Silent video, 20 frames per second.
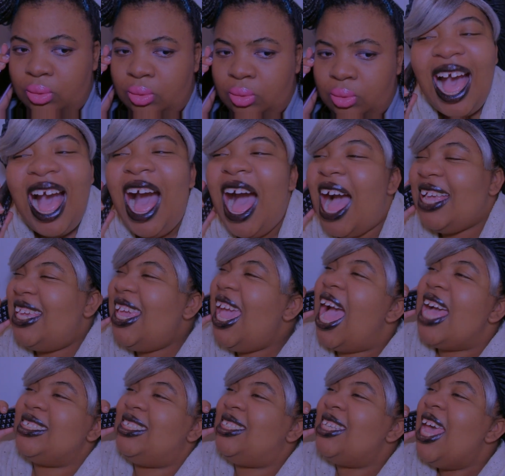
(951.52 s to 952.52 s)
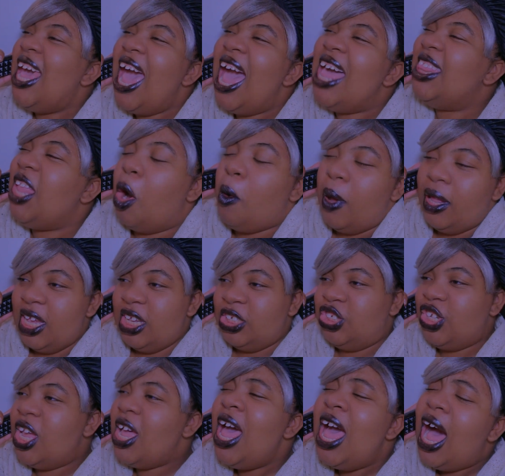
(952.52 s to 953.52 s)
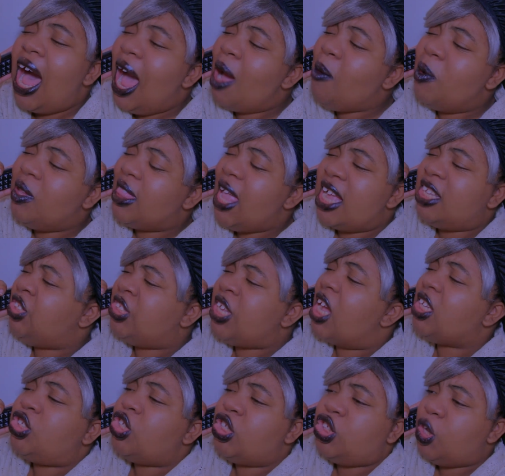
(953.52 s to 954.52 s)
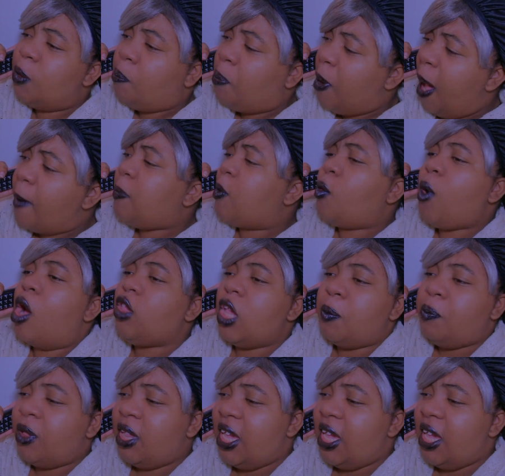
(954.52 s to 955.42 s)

Ah, yes. Hello, Alicia. I would like sausage and pepperoni,